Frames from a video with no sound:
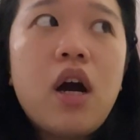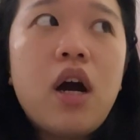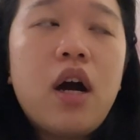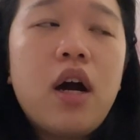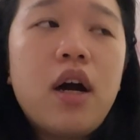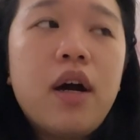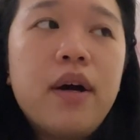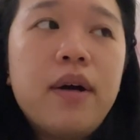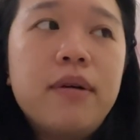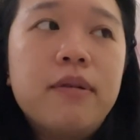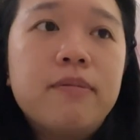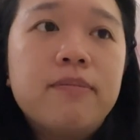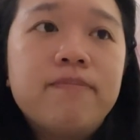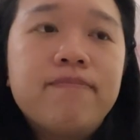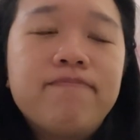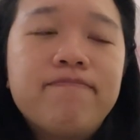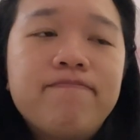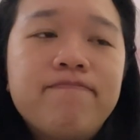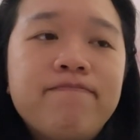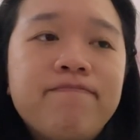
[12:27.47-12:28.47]

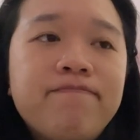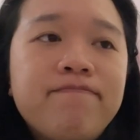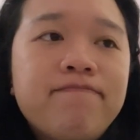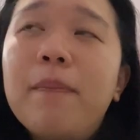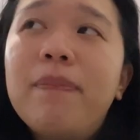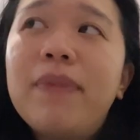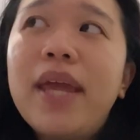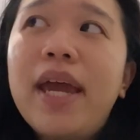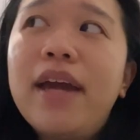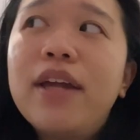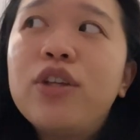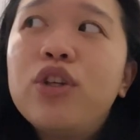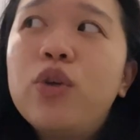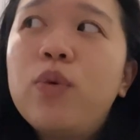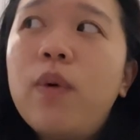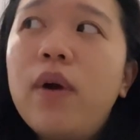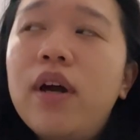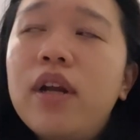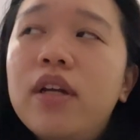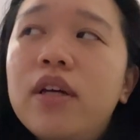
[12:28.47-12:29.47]
And you
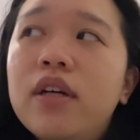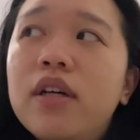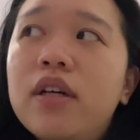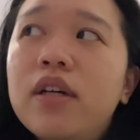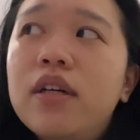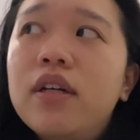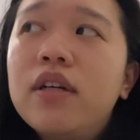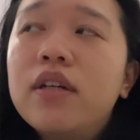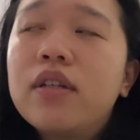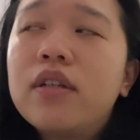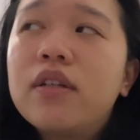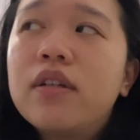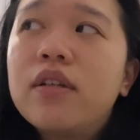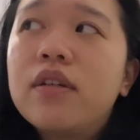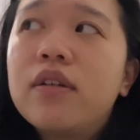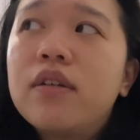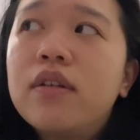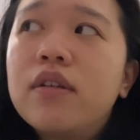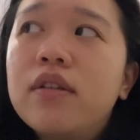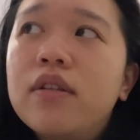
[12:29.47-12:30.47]
want to
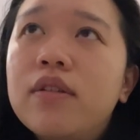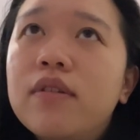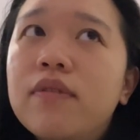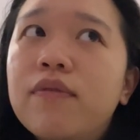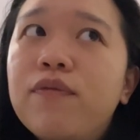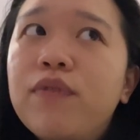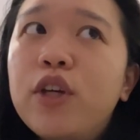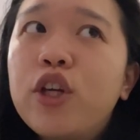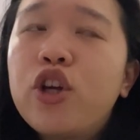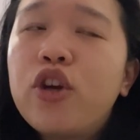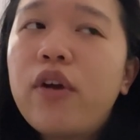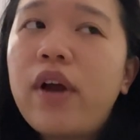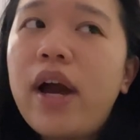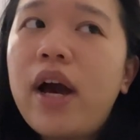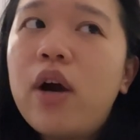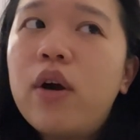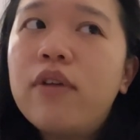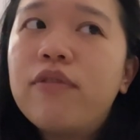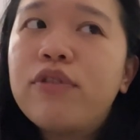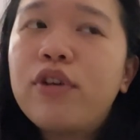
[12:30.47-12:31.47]
figure
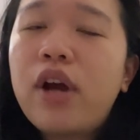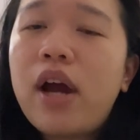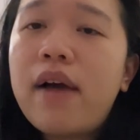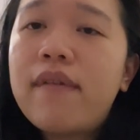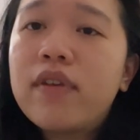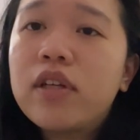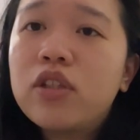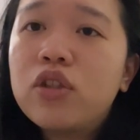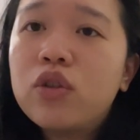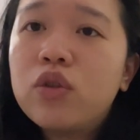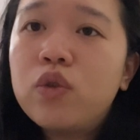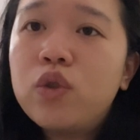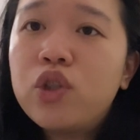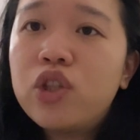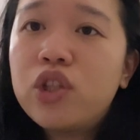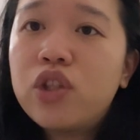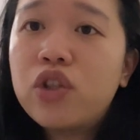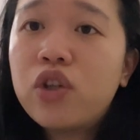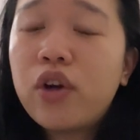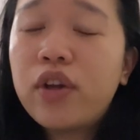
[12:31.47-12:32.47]
out if they're having
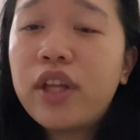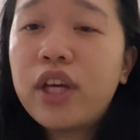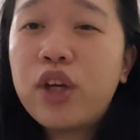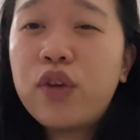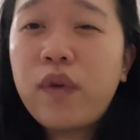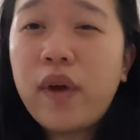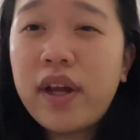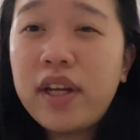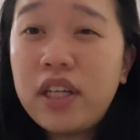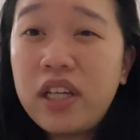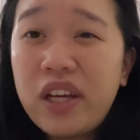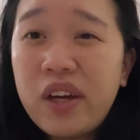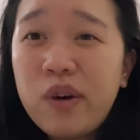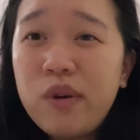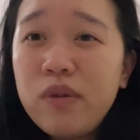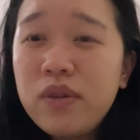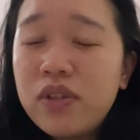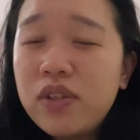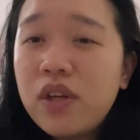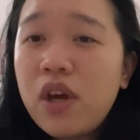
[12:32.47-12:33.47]
delusions, are they grandiose?